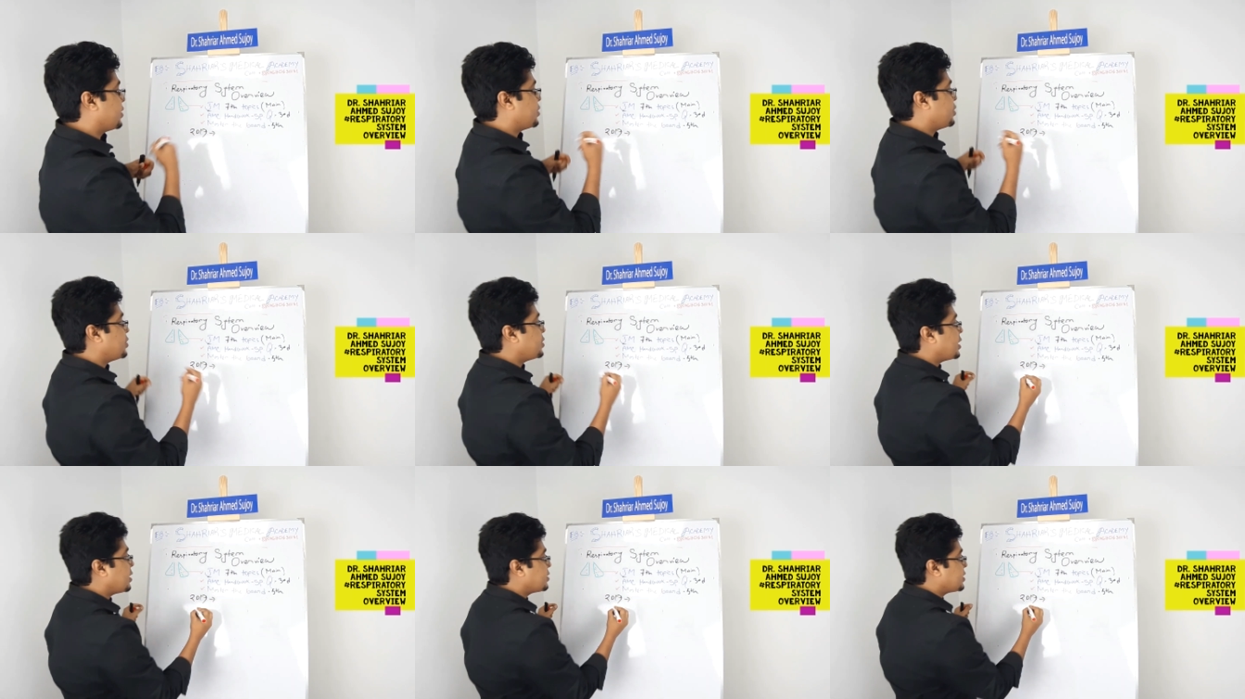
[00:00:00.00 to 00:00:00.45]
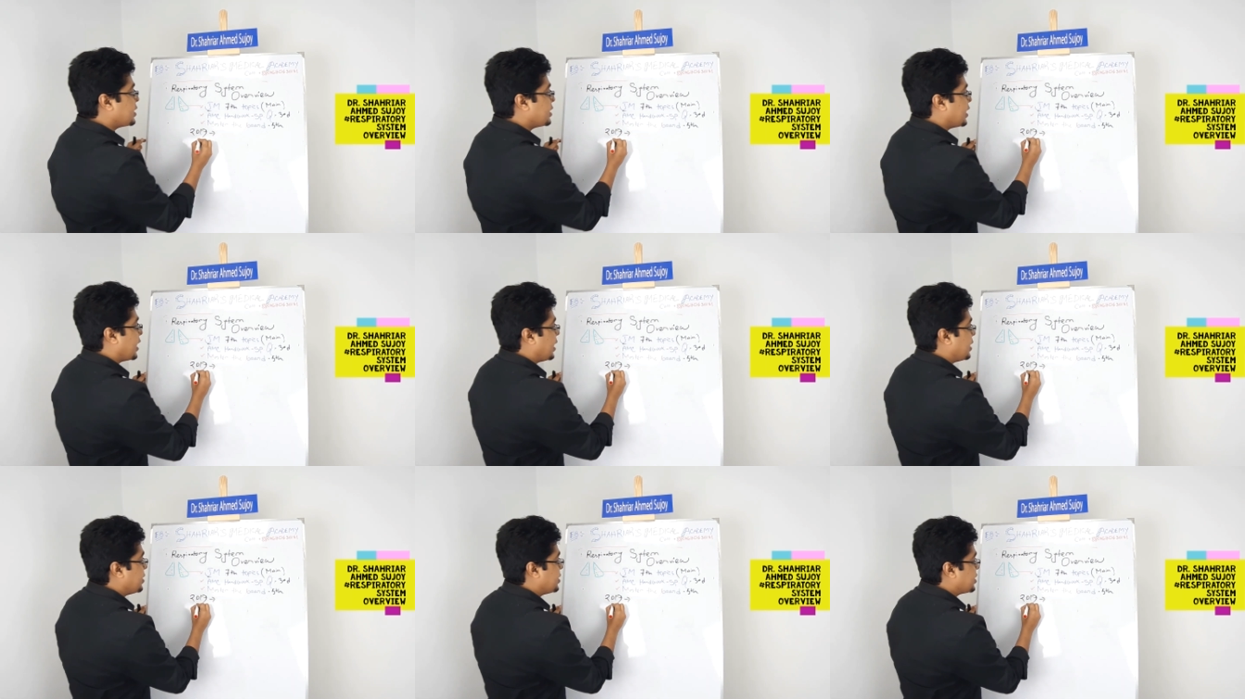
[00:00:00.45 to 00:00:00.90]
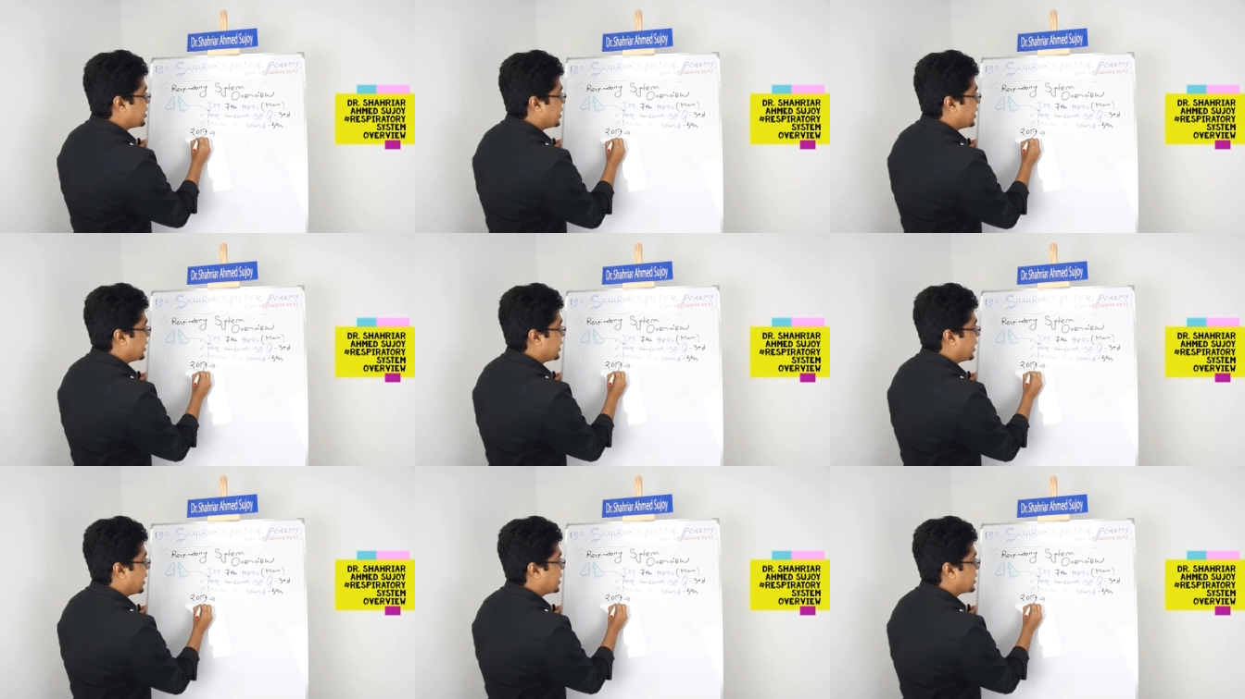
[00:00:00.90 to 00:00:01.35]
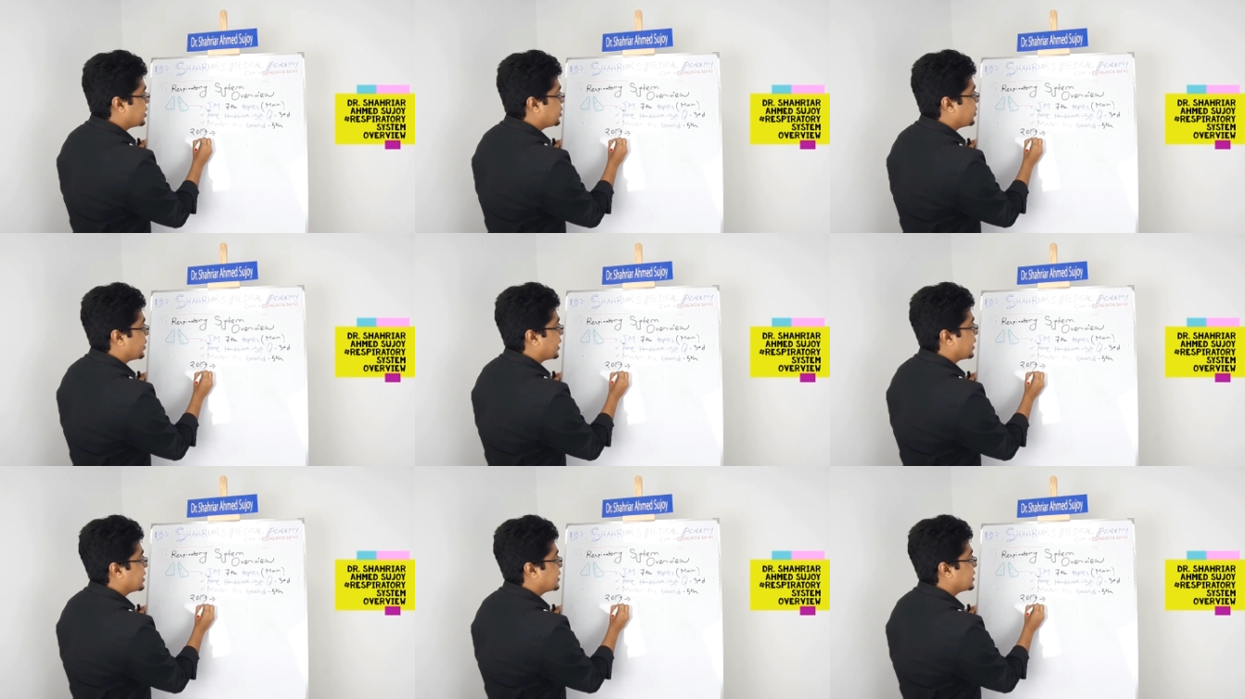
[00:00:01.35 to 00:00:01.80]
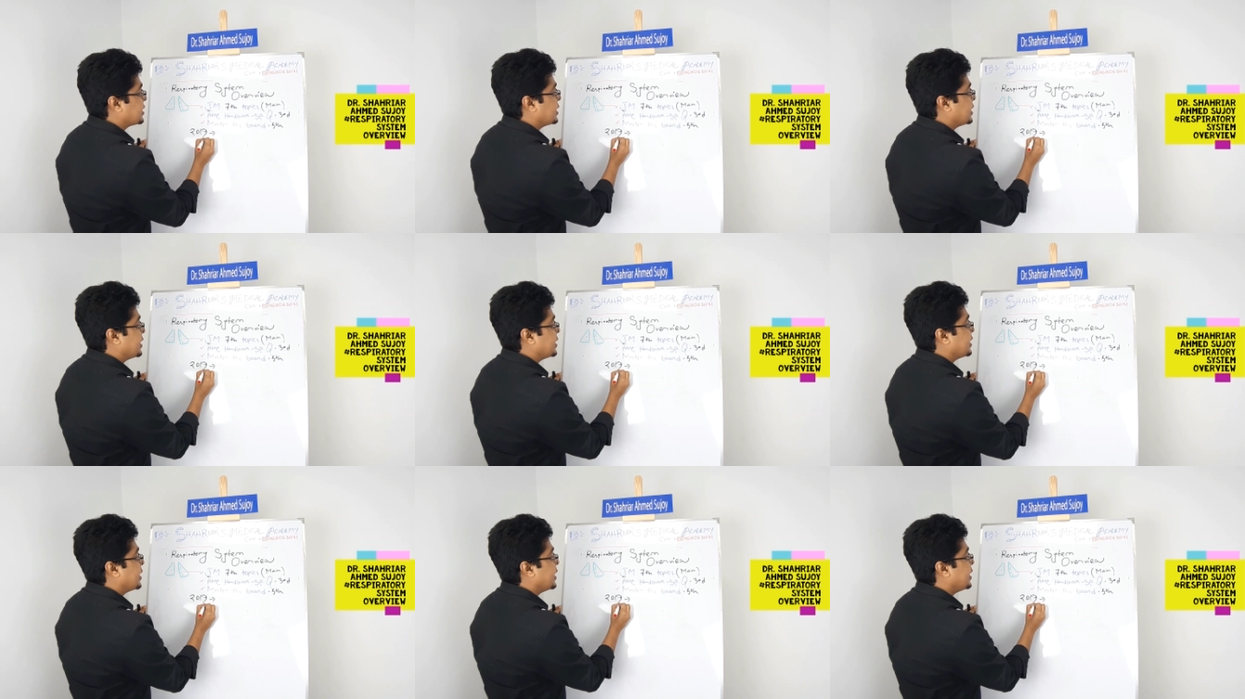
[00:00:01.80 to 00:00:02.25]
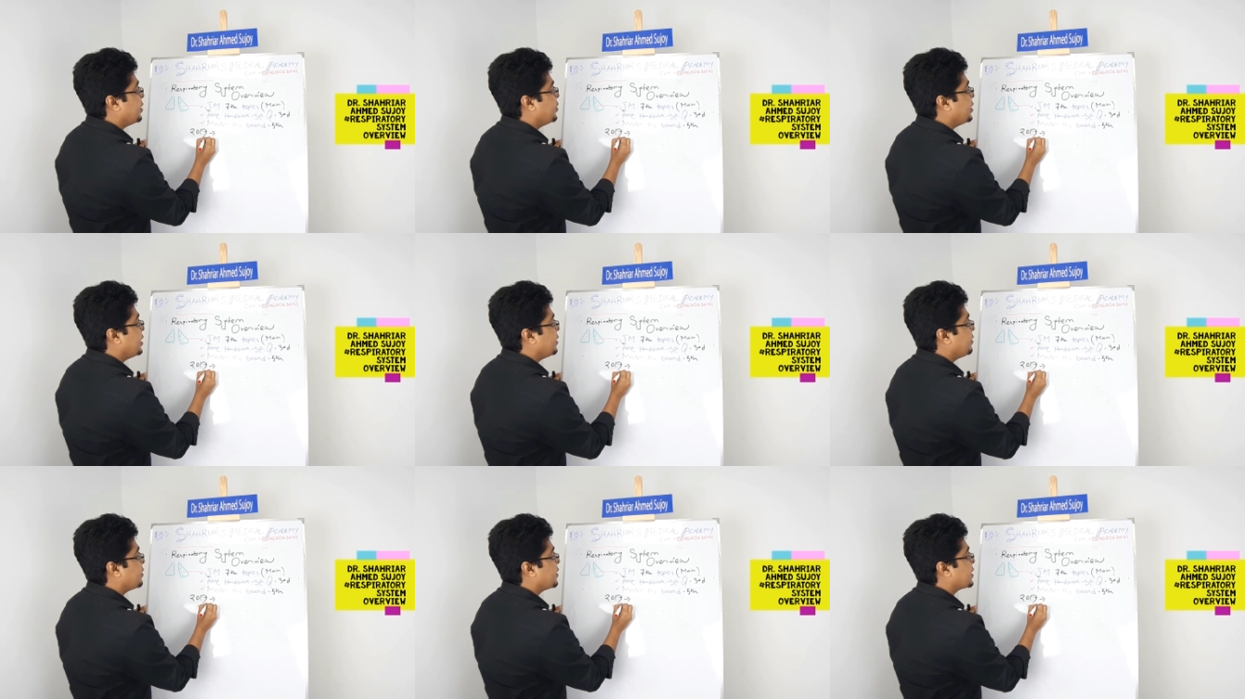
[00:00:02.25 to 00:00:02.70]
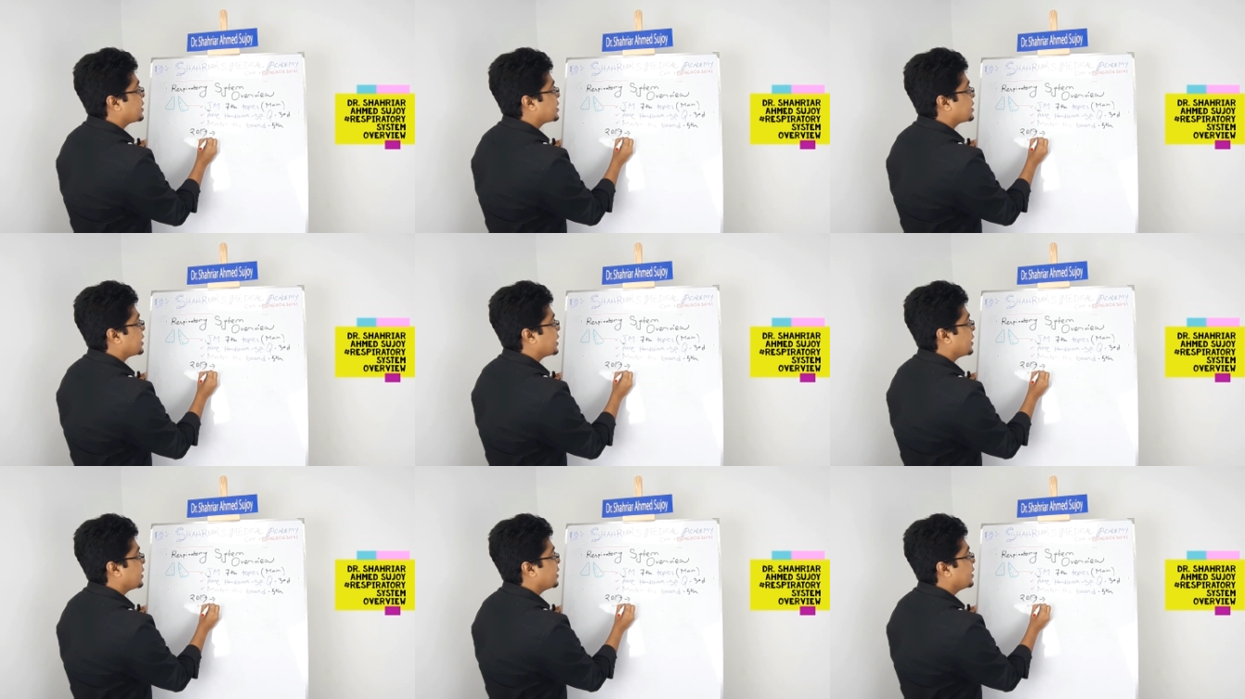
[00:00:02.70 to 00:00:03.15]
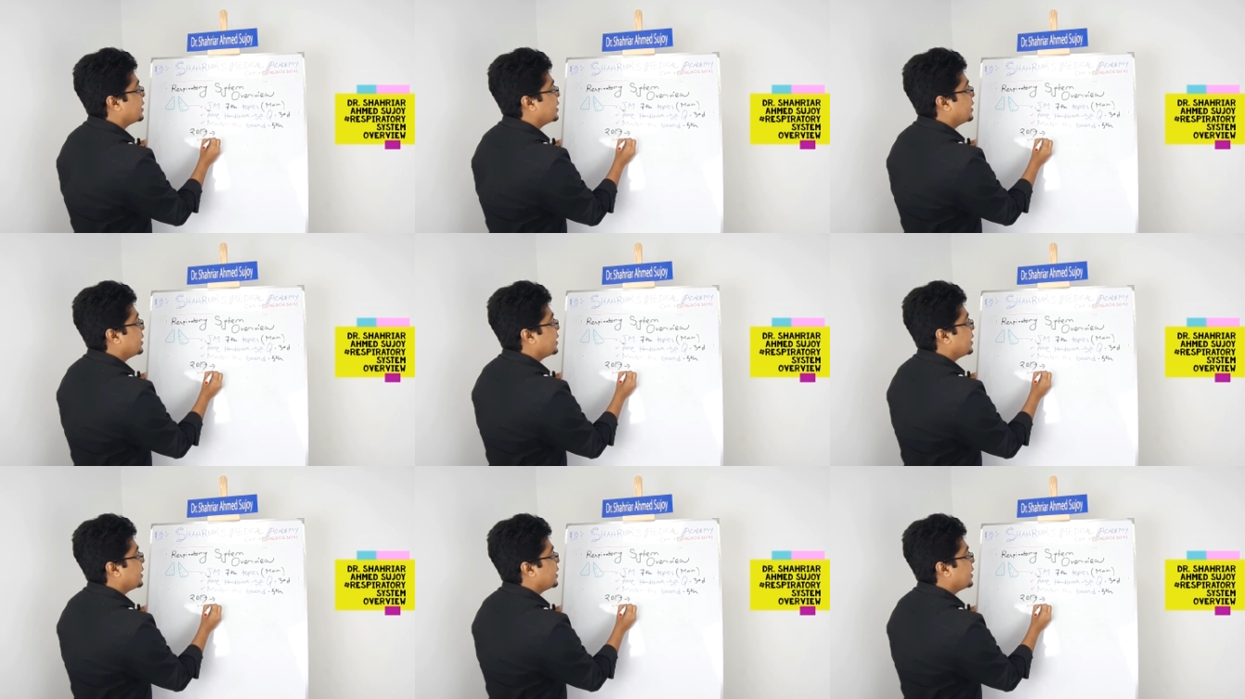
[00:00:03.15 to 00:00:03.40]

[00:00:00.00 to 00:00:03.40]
2019, as you can see, the universal